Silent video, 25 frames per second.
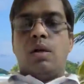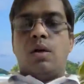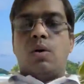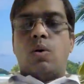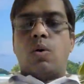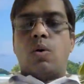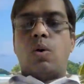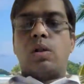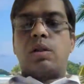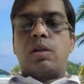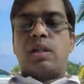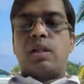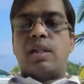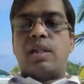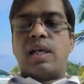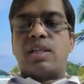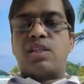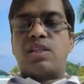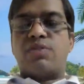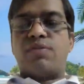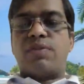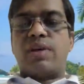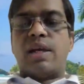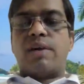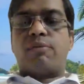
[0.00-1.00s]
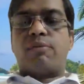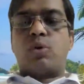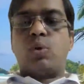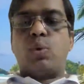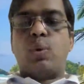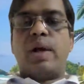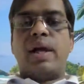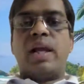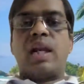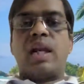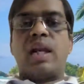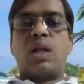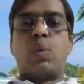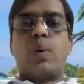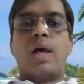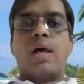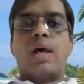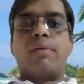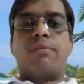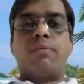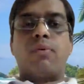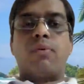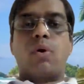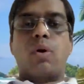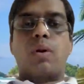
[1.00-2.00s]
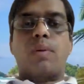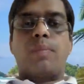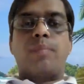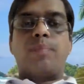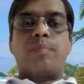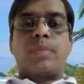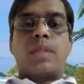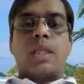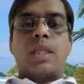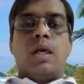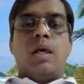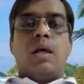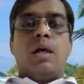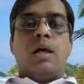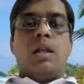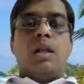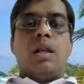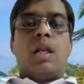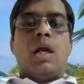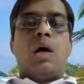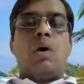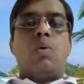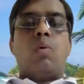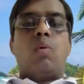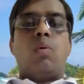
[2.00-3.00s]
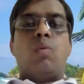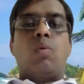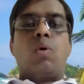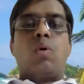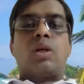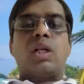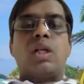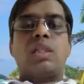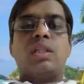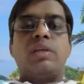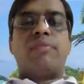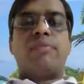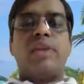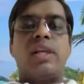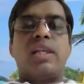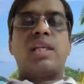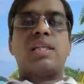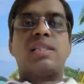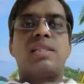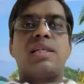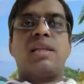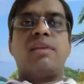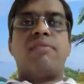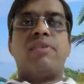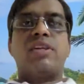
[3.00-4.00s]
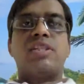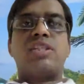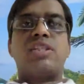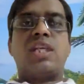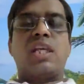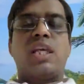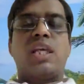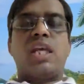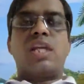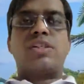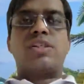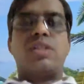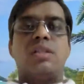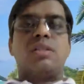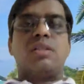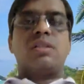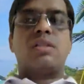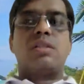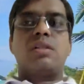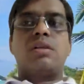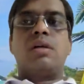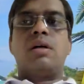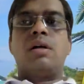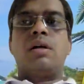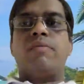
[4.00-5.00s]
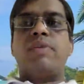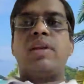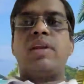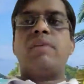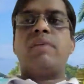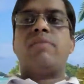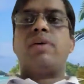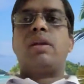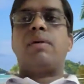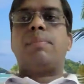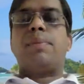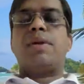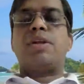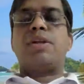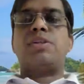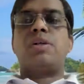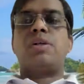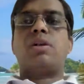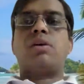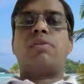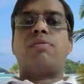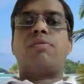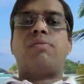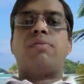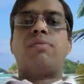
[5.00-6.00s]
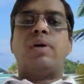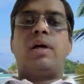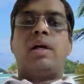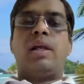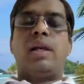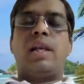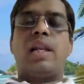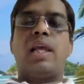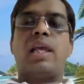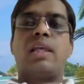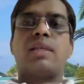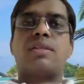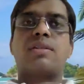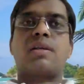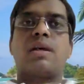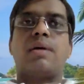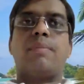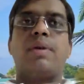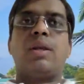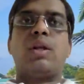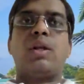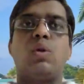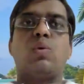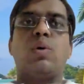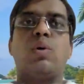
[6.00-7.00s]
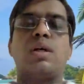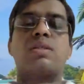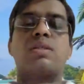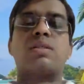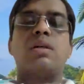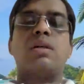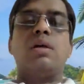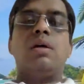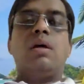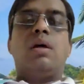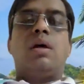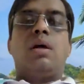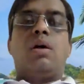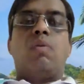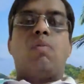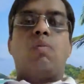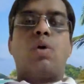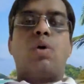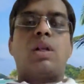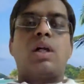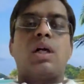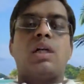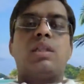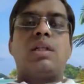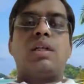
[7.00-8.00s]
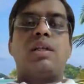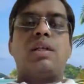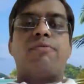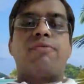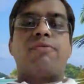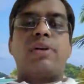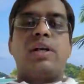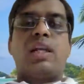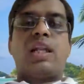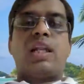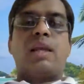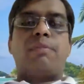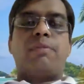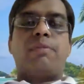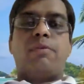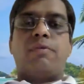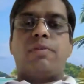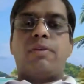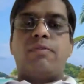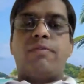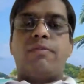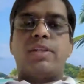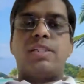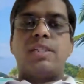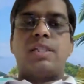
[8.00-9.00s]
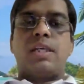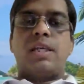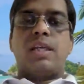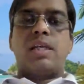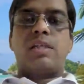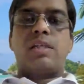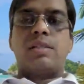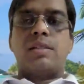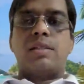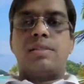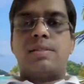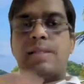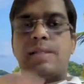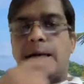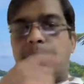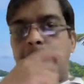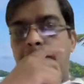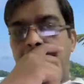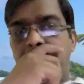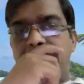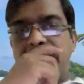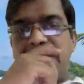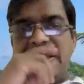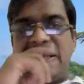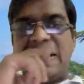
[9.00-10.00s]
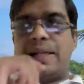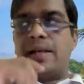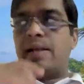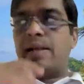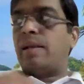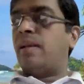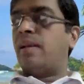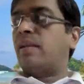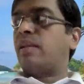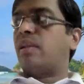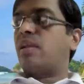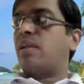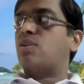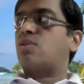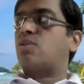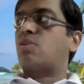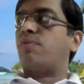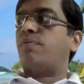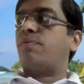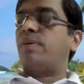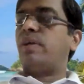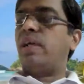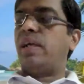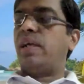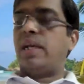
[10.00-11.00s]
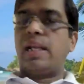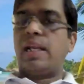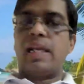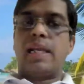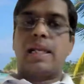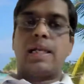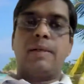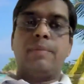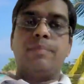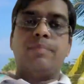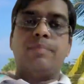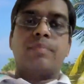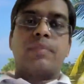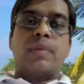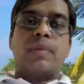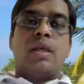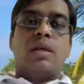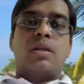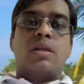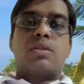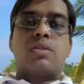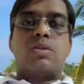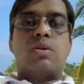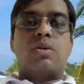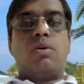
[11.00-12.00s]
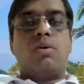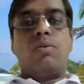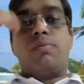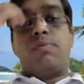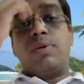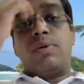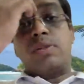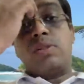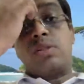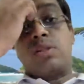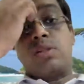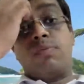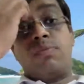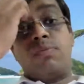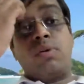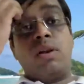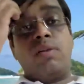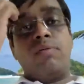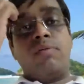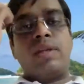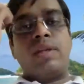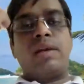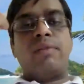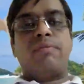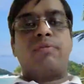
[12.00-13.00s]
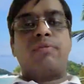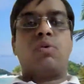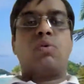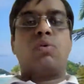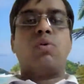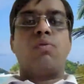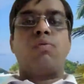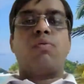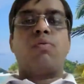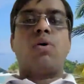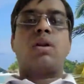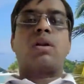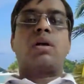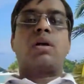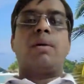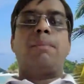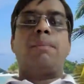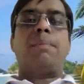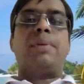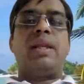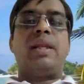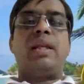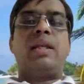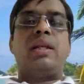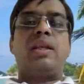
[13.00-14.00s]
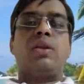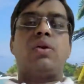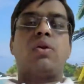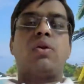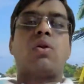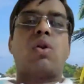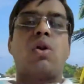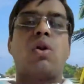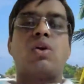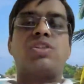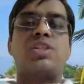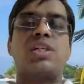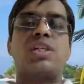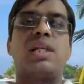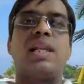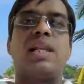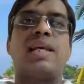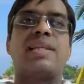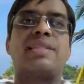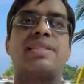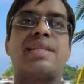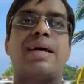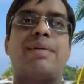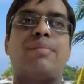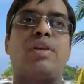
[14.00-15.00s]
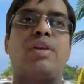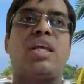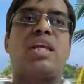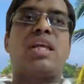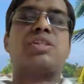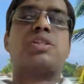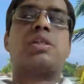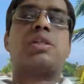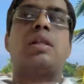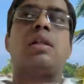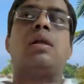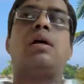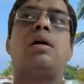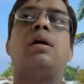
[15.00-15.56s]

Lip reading: All the things we have to inquire for. Now, what are the various investigations? Whenever a patient of headache is coming to us, what are the different type of investigations that could be done in case of a headache? So first of all, we have to go for complete neurological examination.